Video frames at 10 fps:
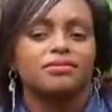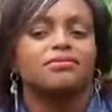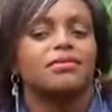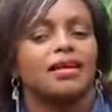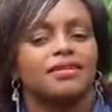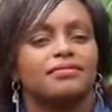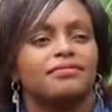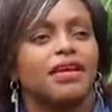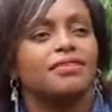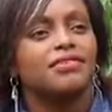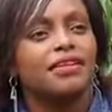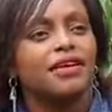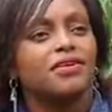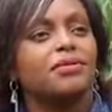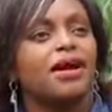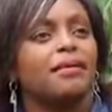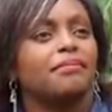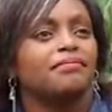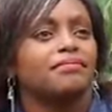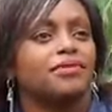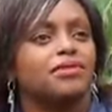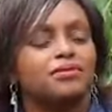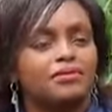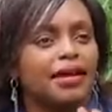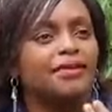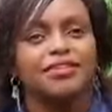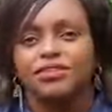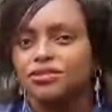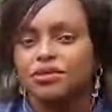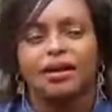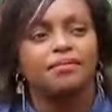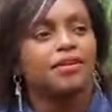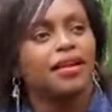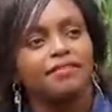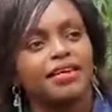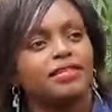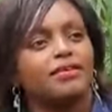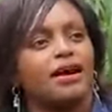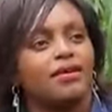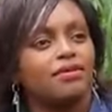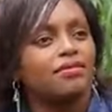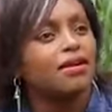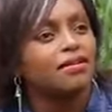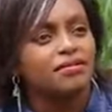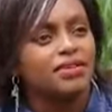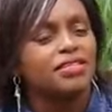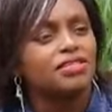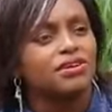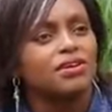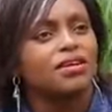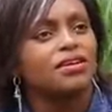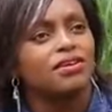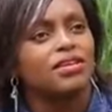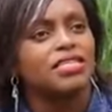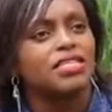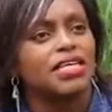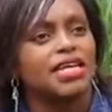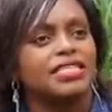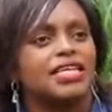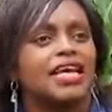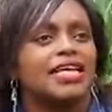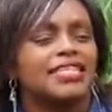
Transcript: So I'd rather you come. You arrange to come whenever, however long it takes.